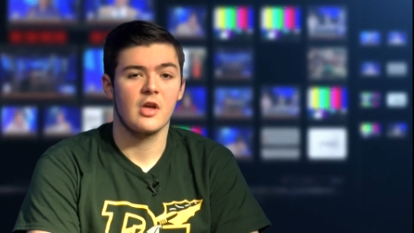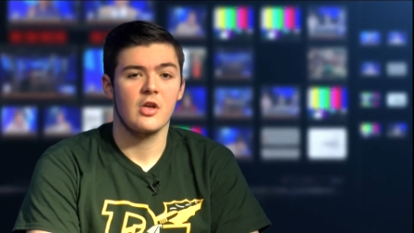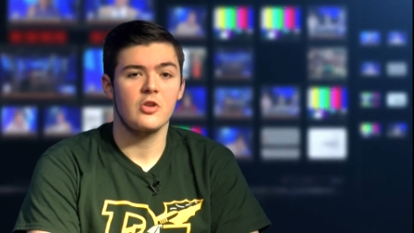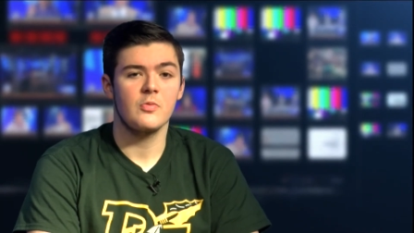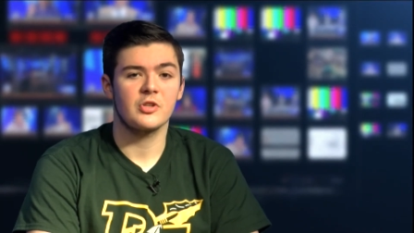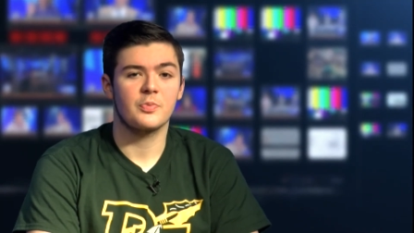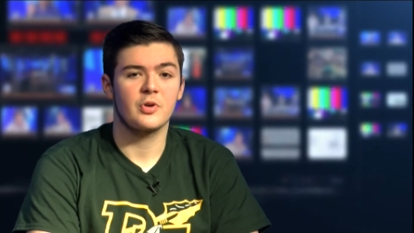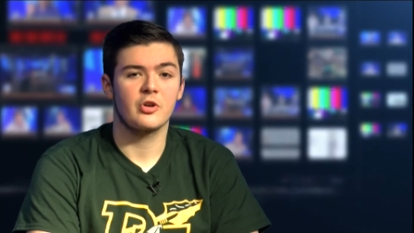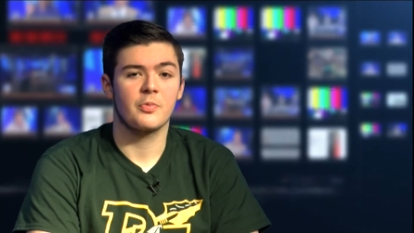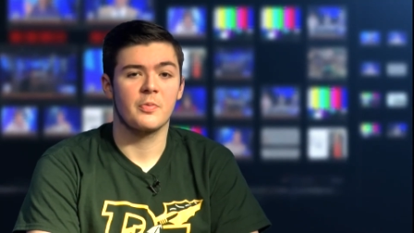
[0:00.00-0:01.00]
You must bring
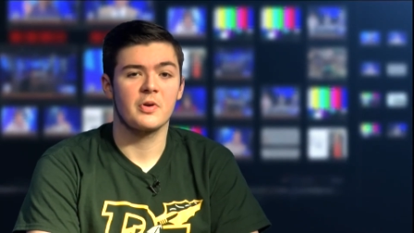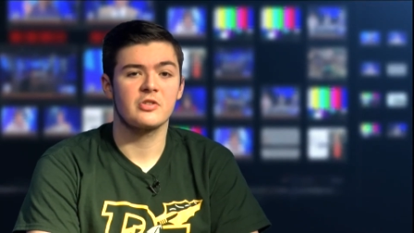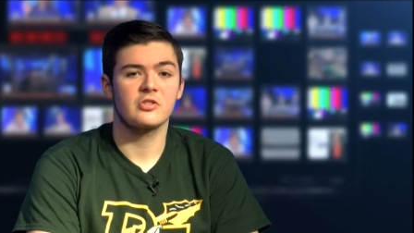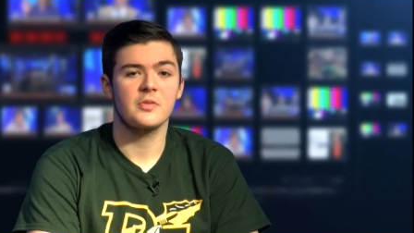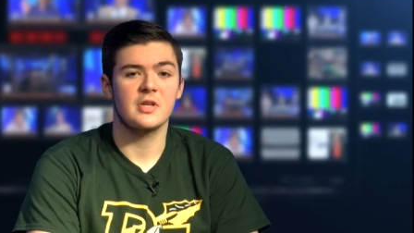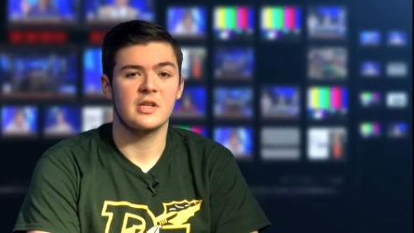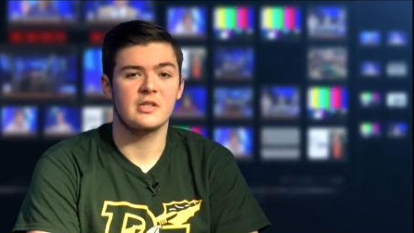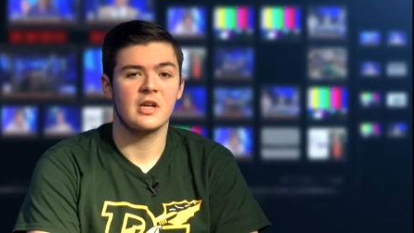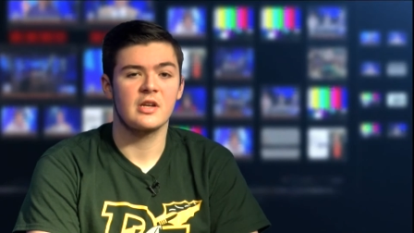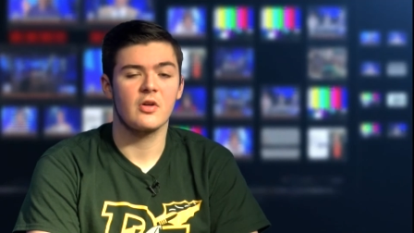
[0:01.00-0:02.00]
your permission slips and
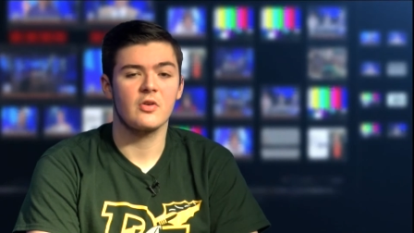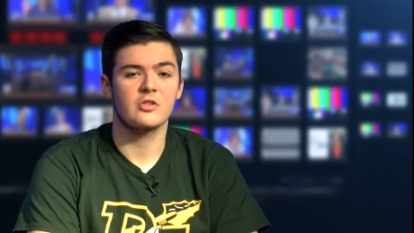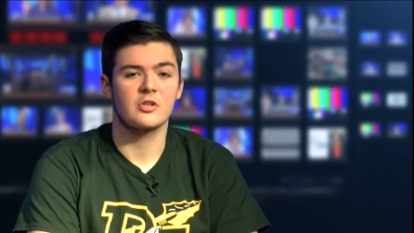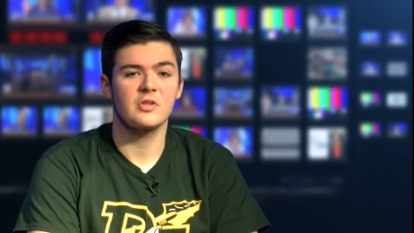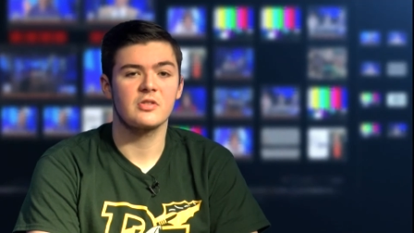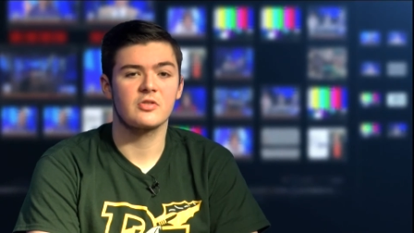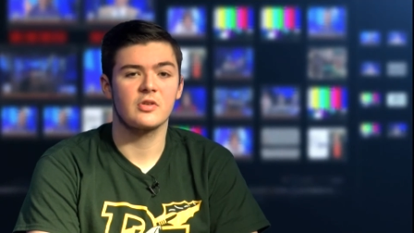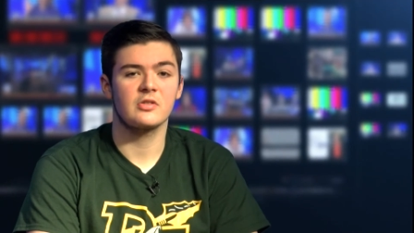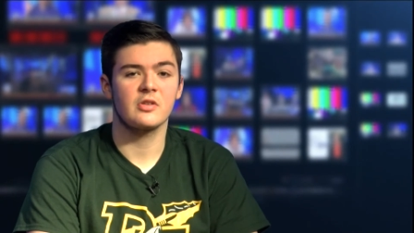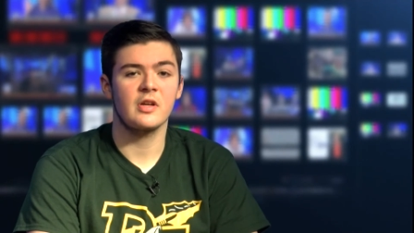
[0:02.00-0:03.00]
$10 to Mrs.
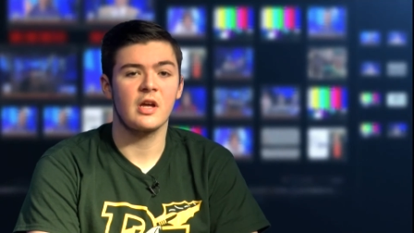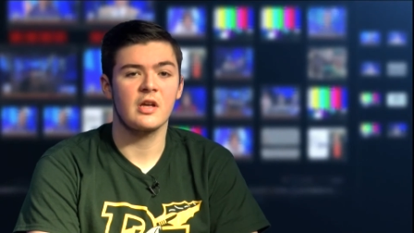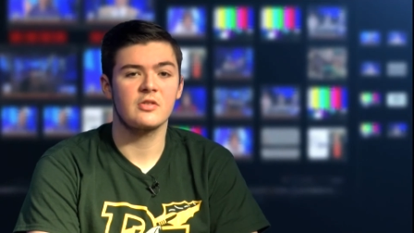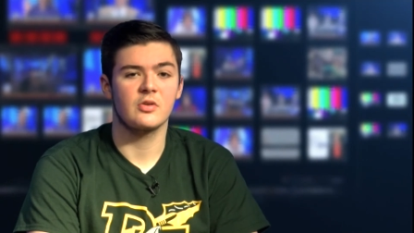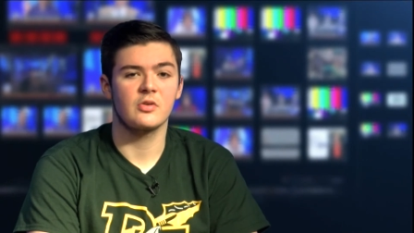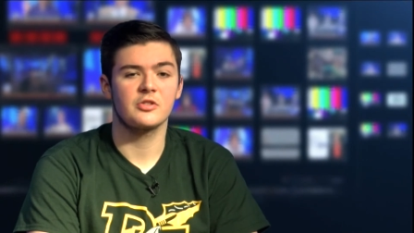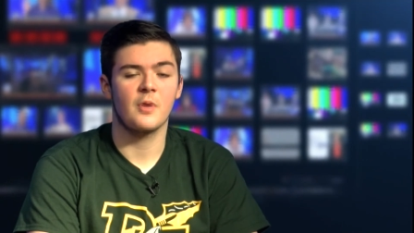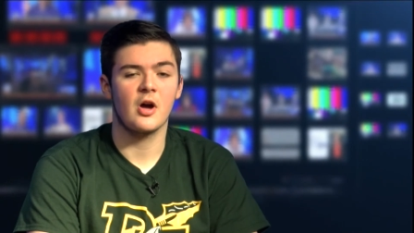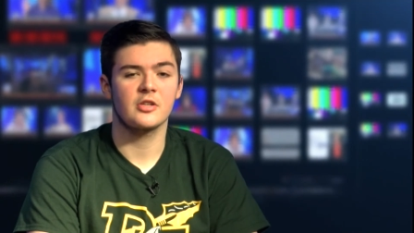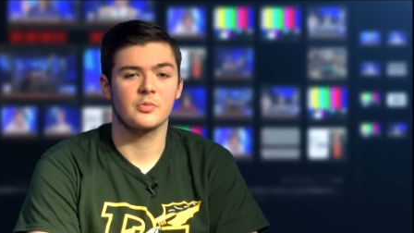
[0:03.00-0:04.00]
Chrysolite as soon as
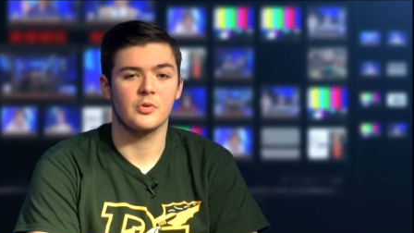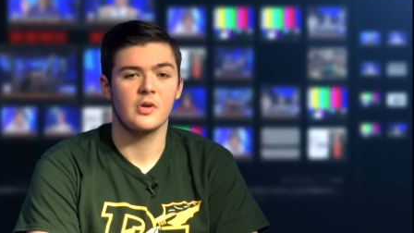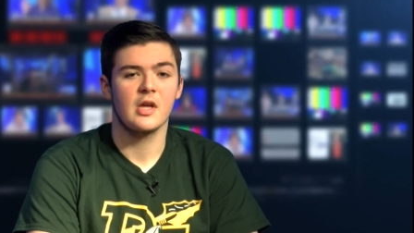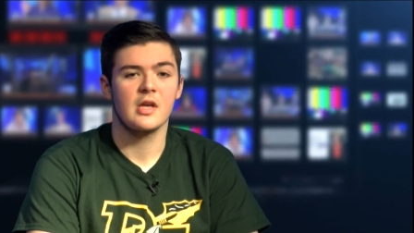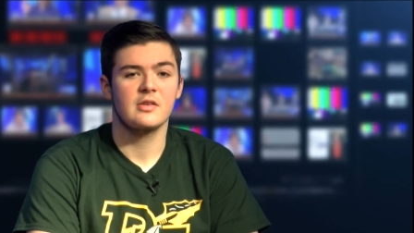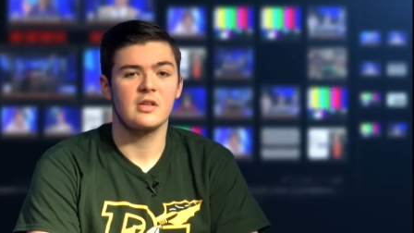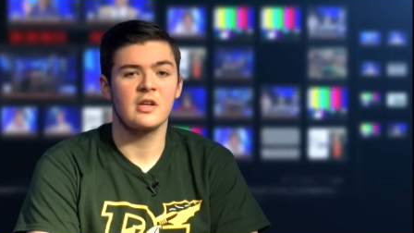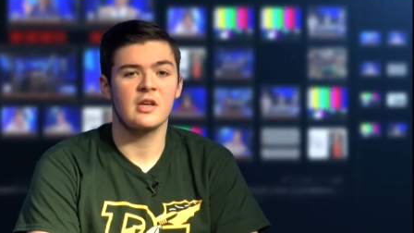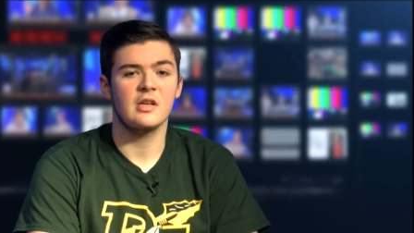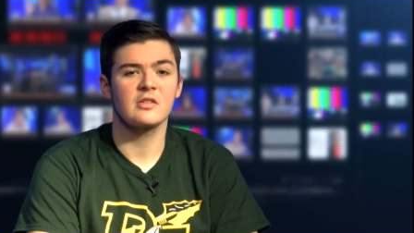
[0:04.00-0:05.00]
possible.
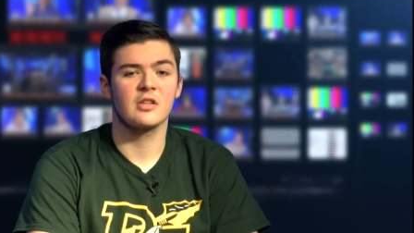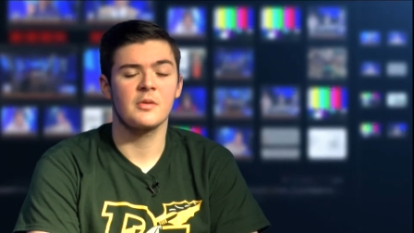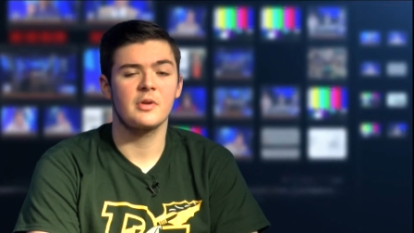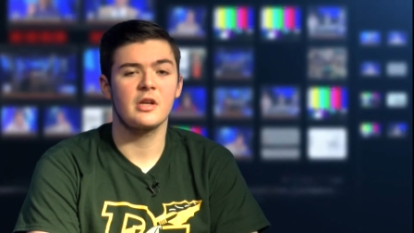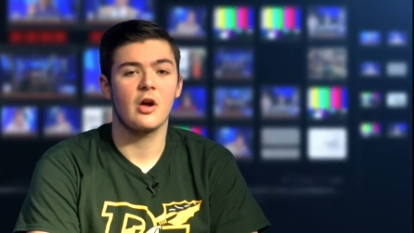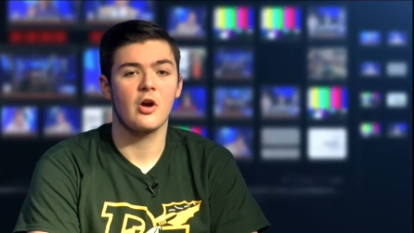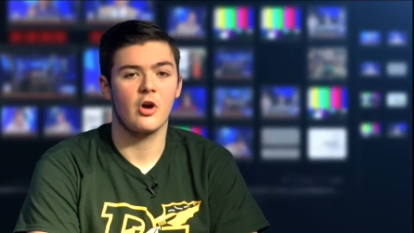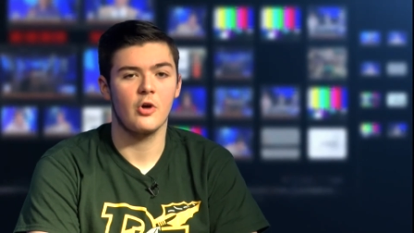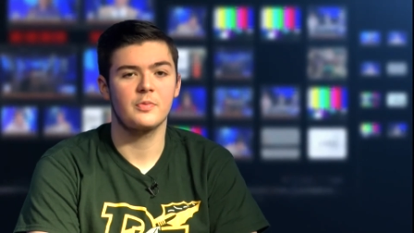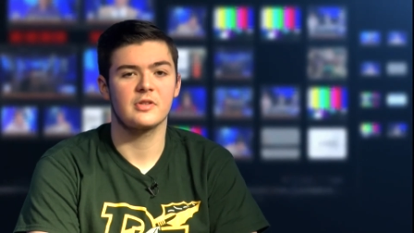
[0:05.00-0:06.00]
Seating is limited.
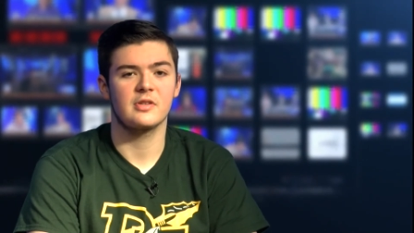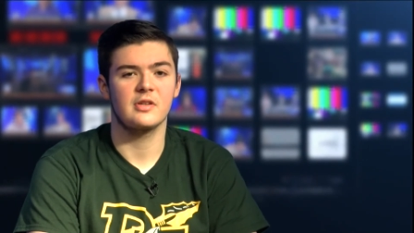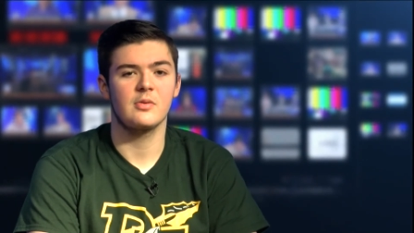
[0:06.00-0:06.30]
Hope to see you